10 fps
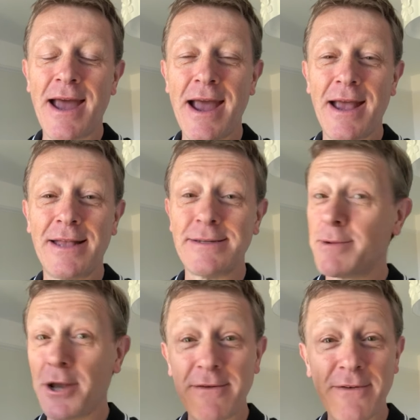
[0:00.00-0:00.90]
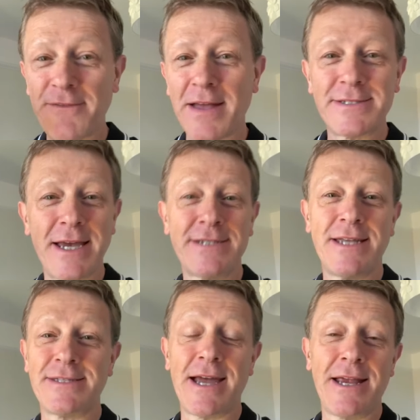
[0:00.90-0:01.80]
And I'm gonna have a
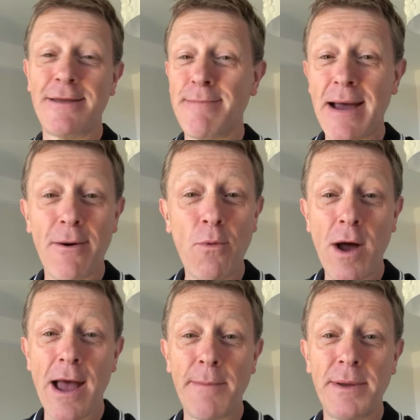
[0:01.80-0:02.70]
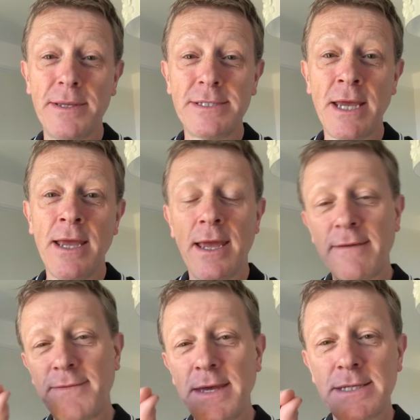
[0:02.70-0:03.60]
fantastic day no matter what happens.
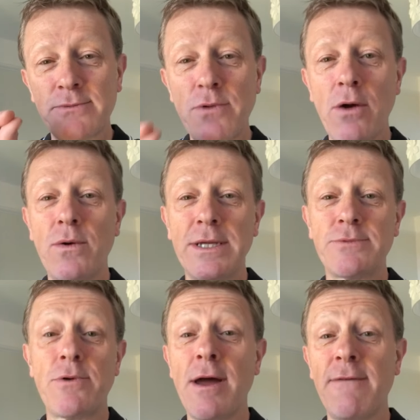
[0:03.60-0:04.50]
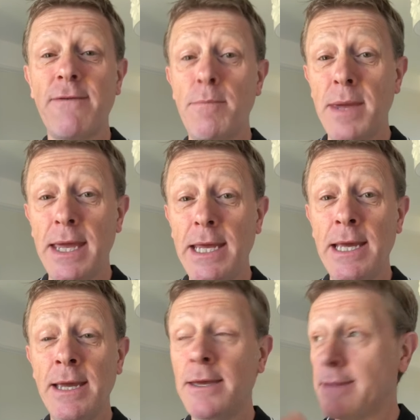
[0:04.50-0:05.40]
If this role is right for me,
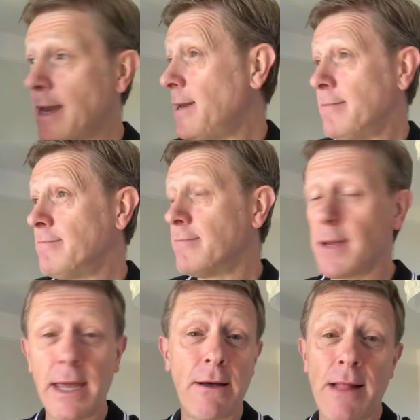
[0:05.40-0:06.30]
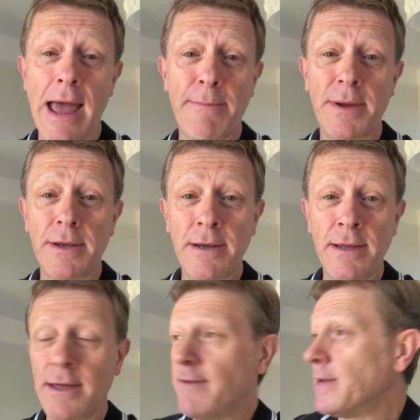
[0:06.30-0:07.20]
then it'll happen.
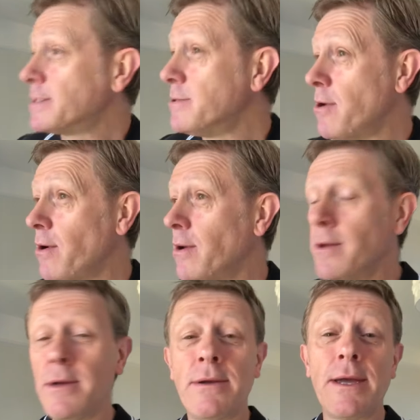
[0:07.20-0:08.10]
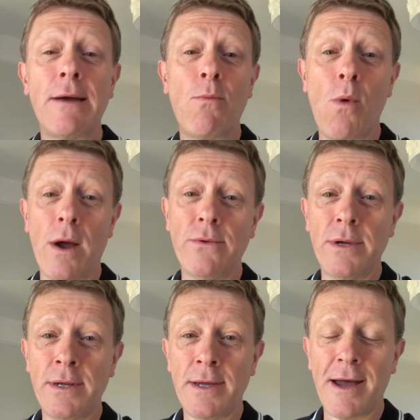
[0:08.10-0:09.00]
If it's not, it
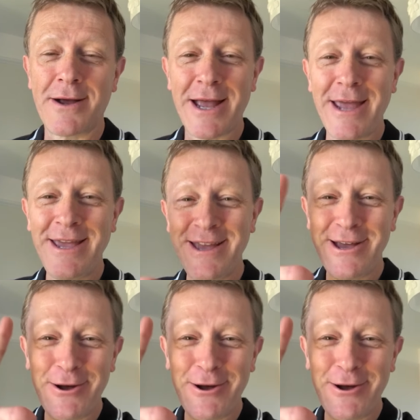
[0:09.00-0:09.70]
won't. Okay?